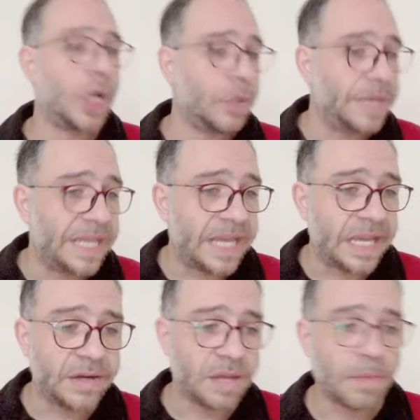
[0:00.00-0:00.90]
we
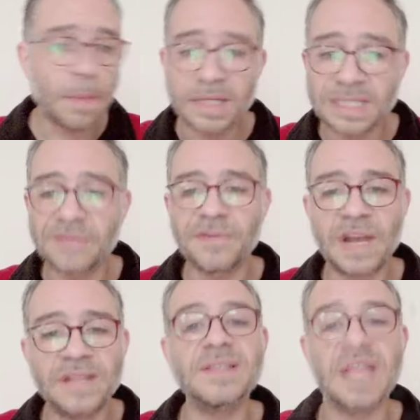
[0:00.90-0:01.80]
hear them amongst
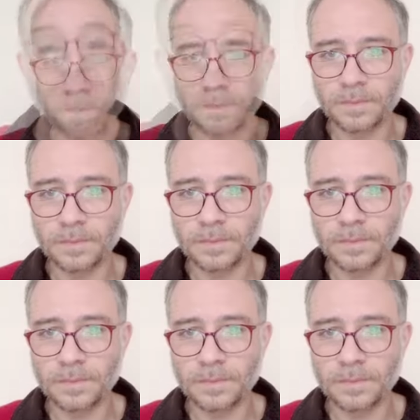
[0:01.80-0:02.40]
friends and so on.